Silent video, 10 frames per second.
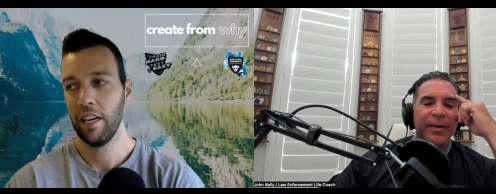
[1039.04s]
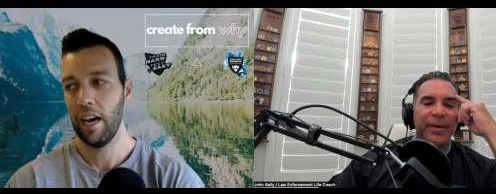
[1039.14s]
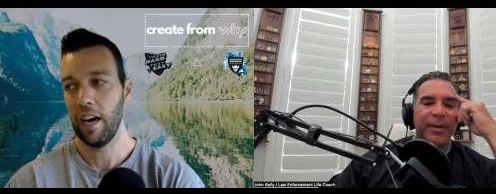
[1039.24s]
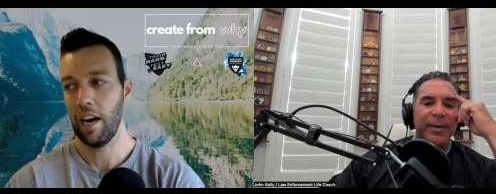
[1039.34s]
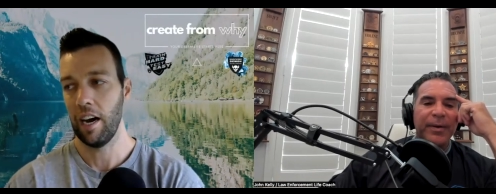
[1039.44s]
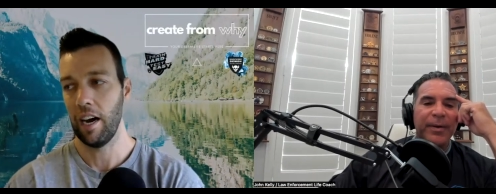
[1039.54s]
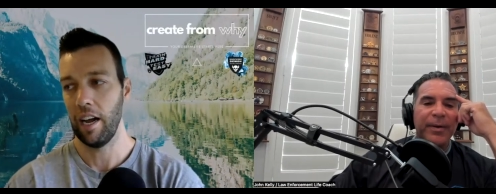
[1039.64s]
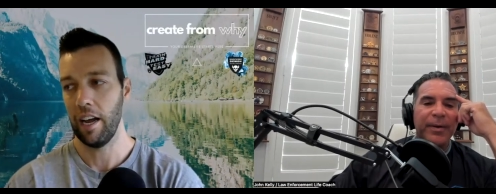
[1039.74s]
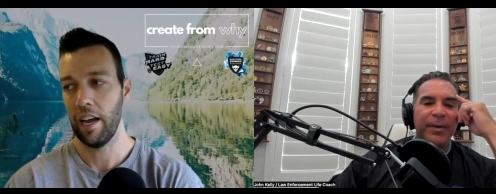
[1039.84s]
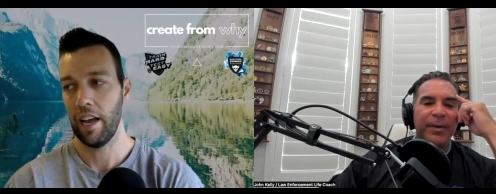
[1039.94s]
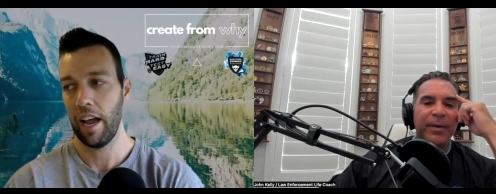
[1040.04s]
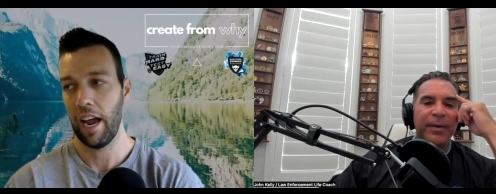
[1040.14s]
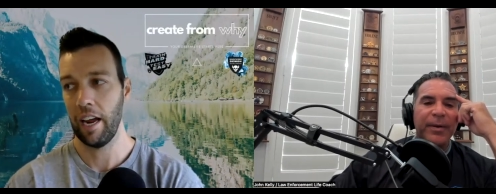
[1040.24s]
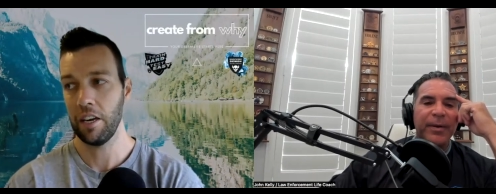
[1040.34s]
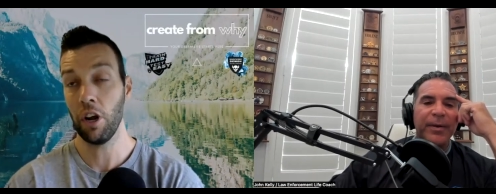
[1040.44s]
Speaker 1: Uh,
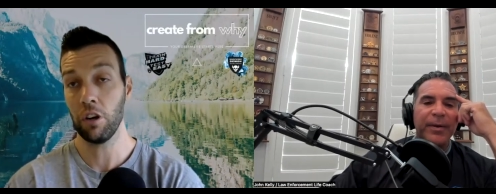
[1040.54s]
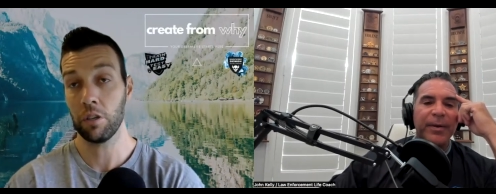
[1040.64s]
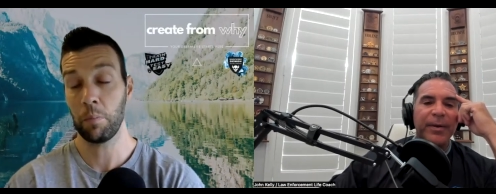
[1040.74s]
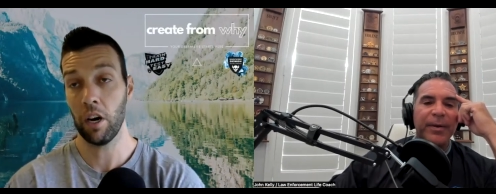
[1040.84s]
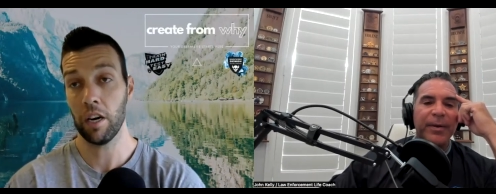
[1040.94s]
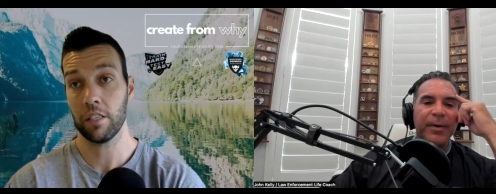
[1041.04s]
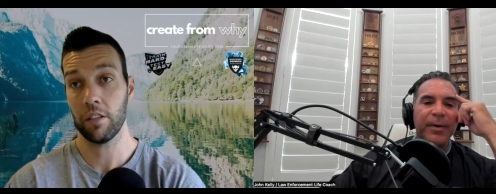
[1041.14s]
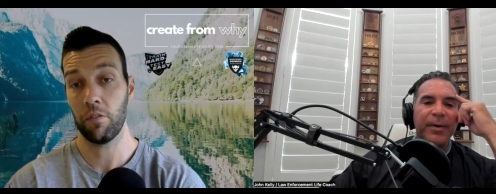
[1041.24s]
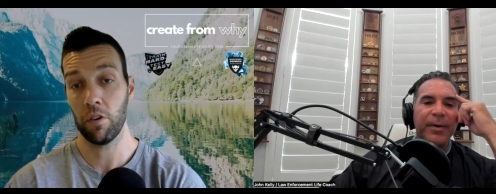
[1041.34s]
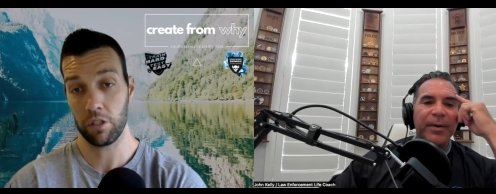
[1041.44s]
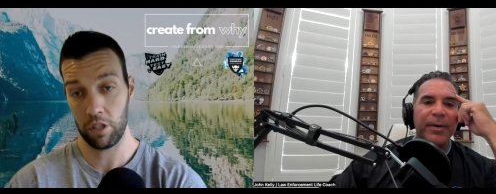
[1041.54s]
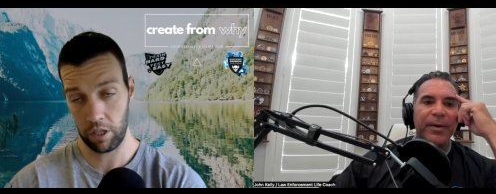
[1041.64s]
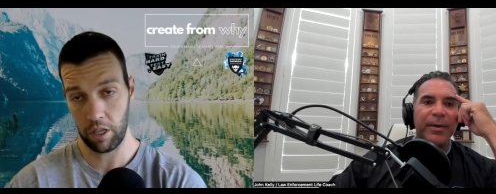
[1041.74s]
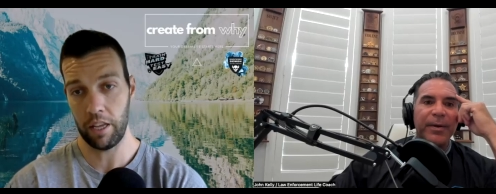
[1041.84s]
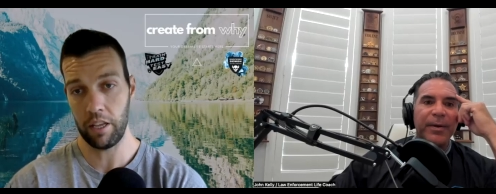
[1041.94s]
and you know, to be honest, the first
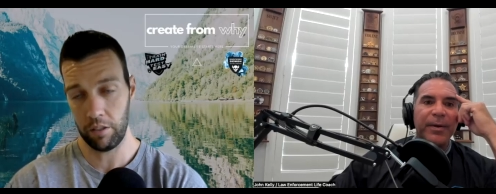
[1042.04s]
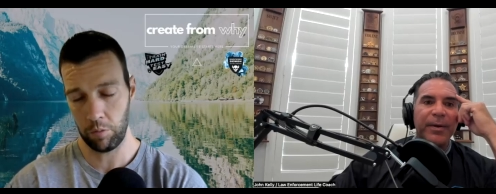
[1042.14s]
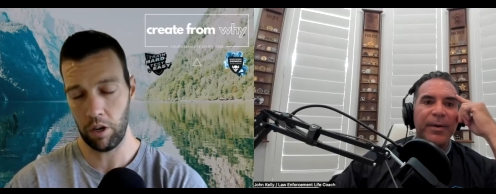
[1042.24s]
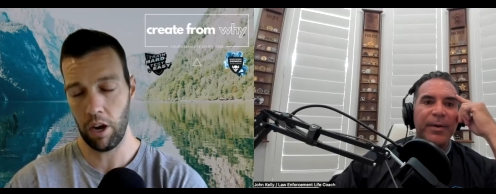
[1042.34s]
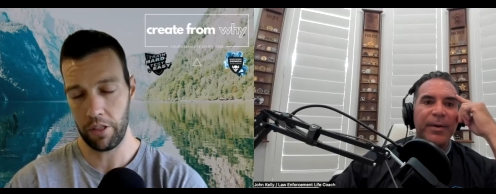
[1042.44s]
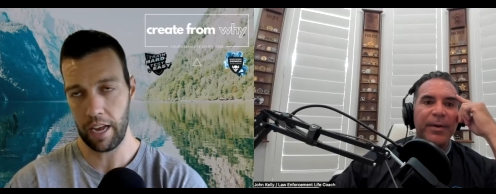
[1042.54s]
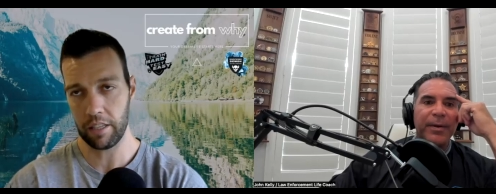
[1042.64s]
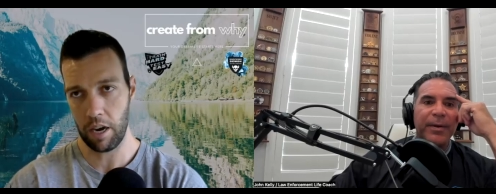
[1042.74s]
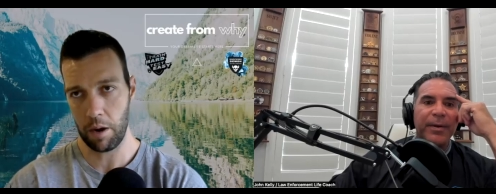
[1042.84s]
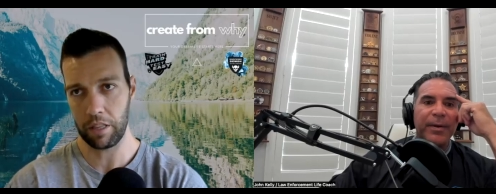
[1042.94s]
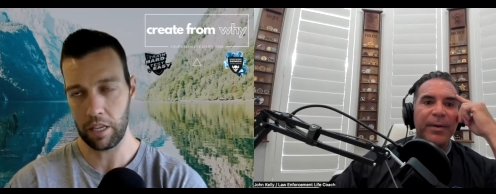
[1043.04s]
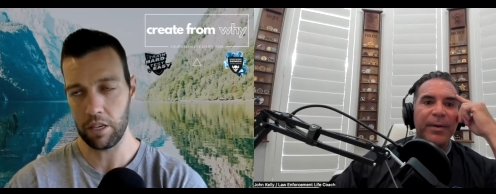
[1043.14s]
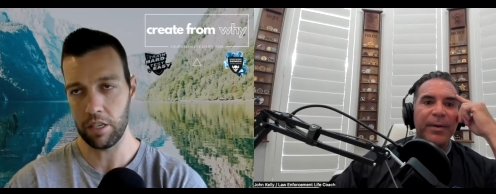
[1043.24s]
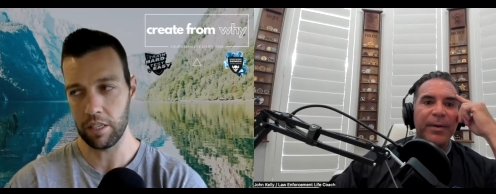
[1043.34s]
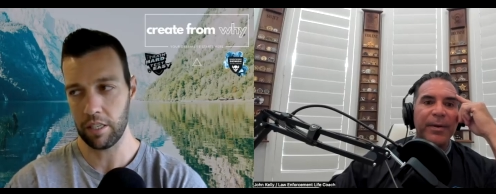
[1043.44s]
the, uh, on that topic that you
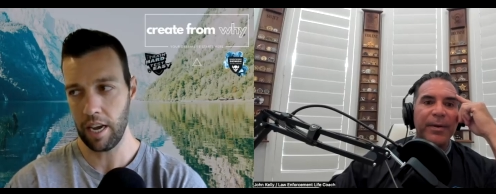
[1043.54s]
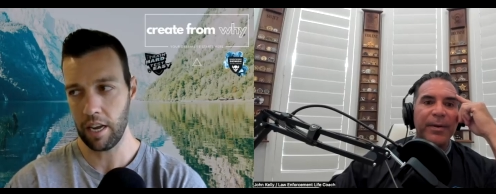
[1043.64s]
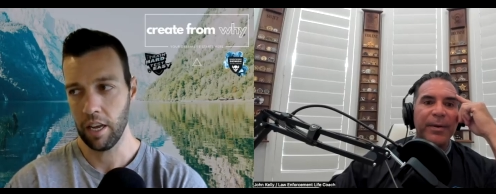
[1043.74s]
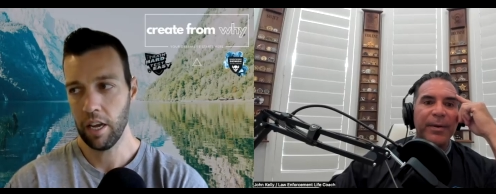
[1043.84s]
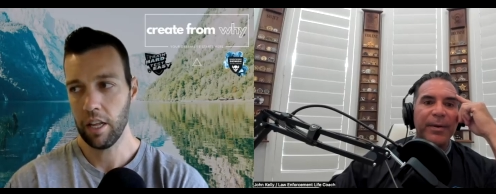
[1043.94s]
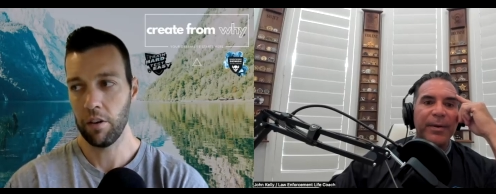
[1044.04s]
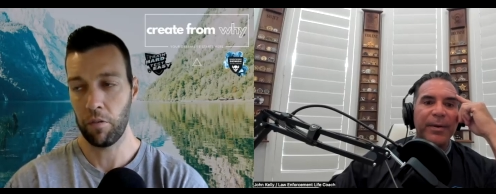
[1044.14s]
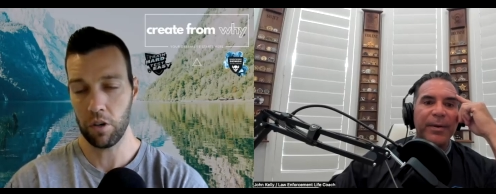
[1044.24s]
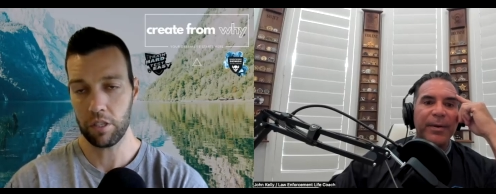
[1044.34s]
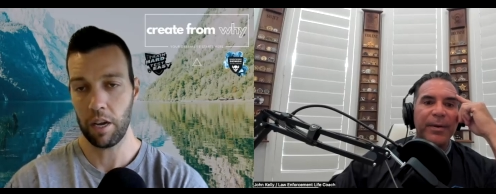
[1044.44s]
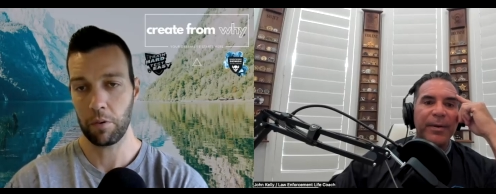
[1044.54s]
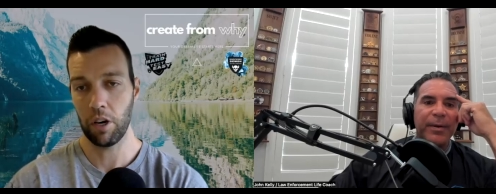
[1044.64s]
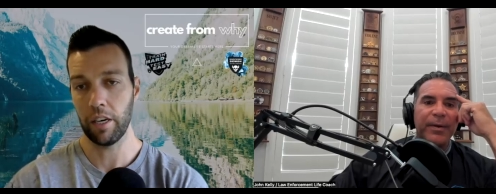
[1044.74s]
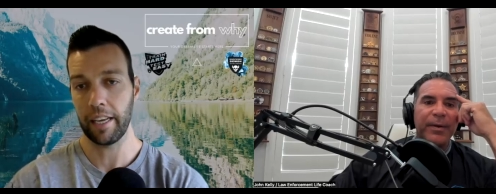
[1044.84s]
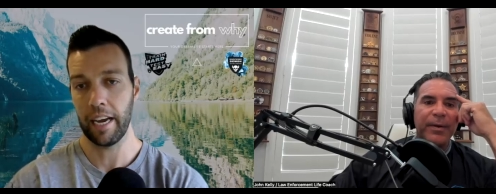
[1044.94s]
just said, the first time going
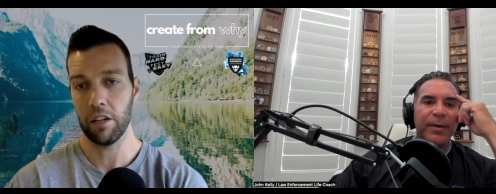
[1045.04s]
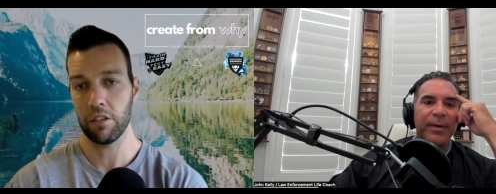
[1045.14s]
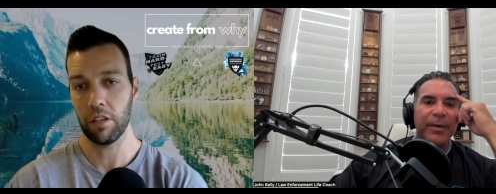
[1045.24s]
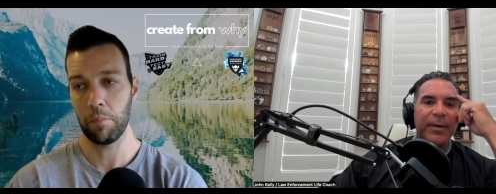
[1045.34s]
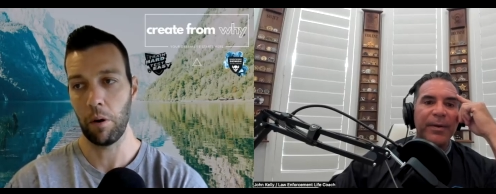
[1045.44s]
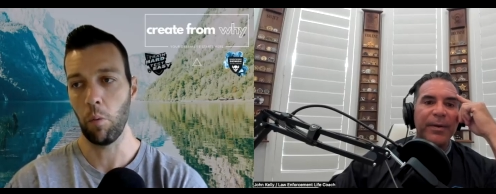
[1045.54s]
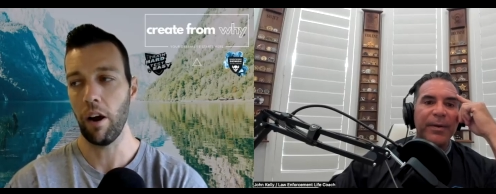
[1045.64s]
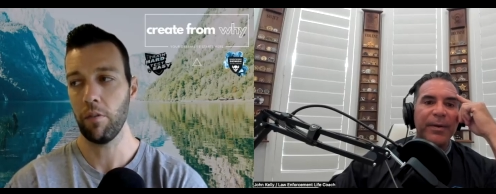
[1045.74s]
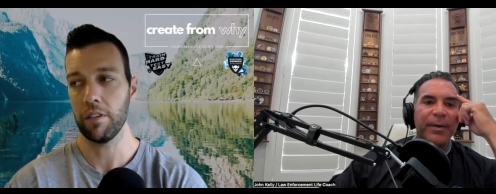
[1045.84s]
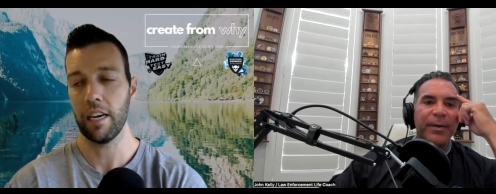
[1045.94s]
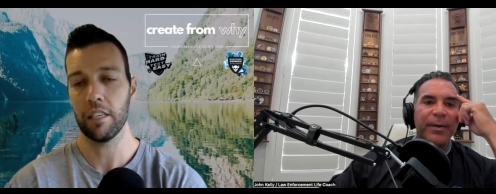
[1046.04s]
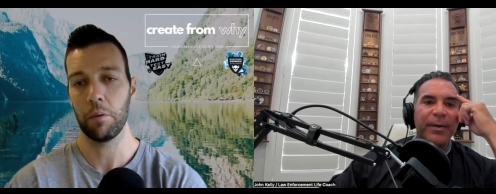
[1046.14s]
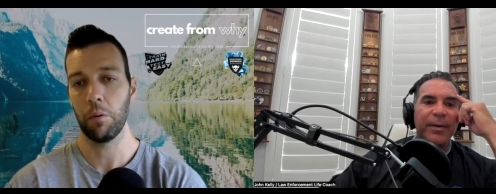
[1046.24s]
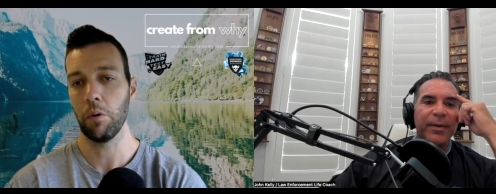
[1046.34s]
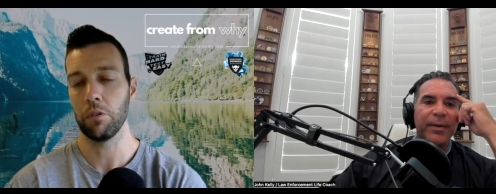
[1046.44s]
to counseling, my wife was asking me
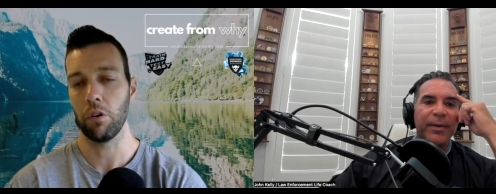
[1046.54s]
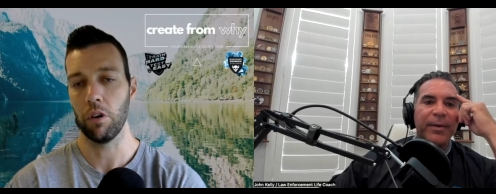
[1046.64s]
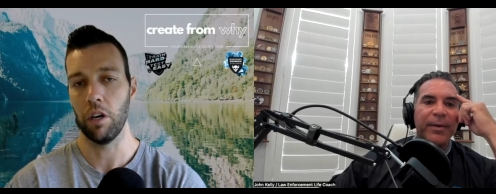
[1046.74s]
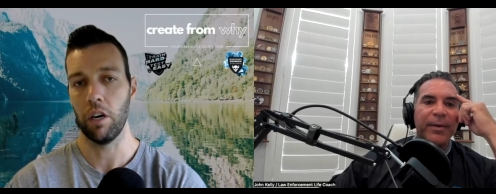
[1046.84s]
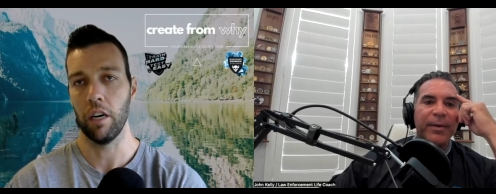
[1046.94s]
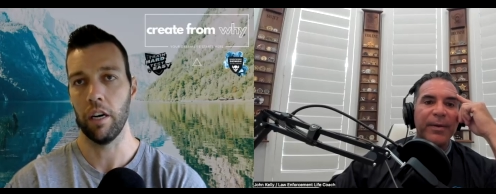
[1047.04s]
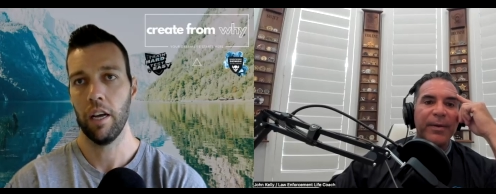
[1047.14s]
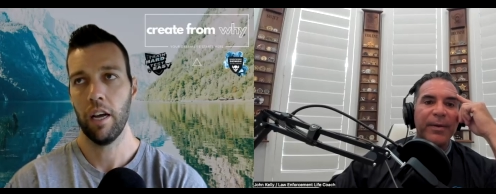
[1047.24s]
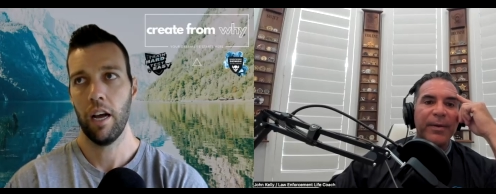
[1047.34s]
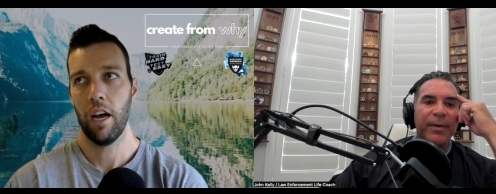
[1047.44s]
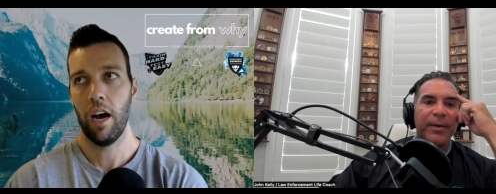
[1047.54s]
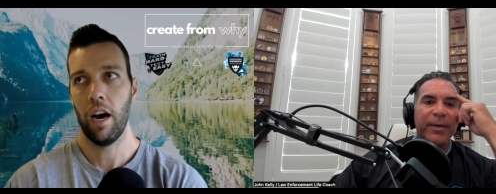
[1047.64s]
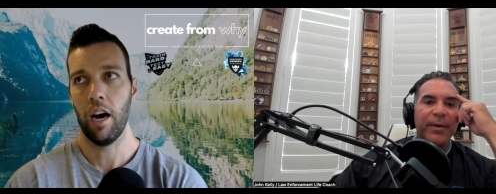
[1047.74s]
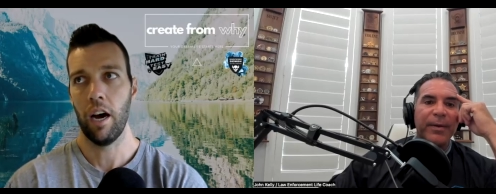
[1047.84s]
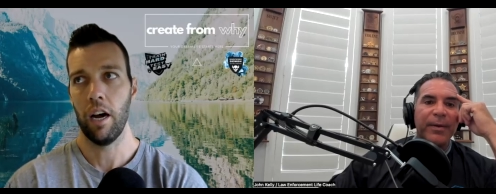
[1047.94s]
what was going on
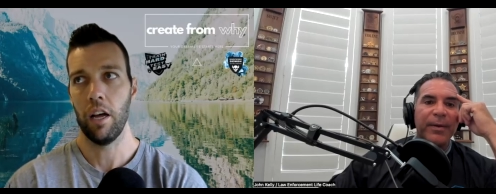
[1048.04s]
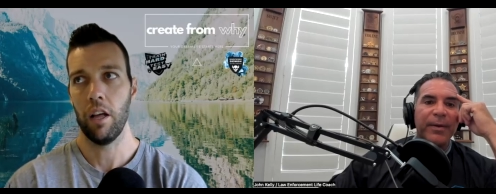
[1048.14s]
uh,